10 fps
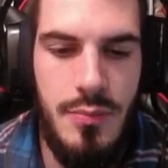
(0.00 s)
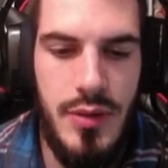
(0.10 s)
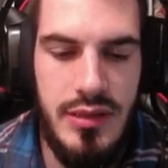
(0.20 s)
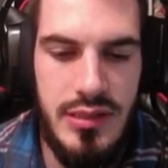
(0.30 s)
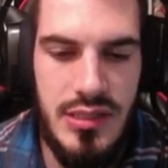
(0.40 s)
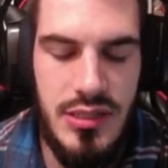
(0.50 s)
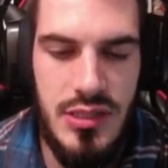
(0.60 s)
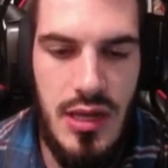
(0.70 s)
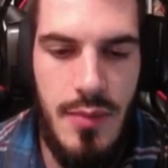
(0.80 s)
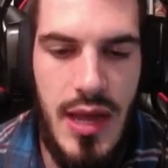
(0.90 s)
but this
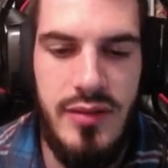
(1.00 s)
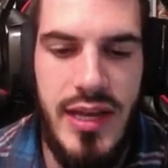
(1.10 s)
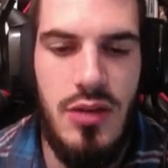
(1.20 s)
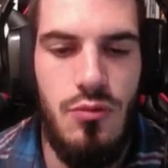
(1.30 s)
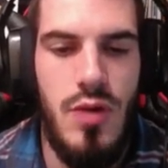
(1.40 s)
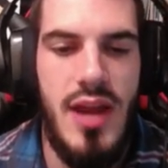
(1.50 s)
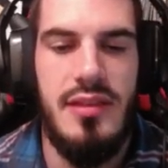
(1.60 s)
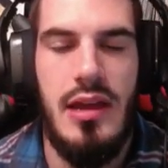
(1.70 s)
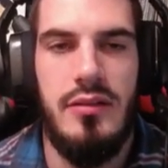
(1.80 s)
is, I like it right there.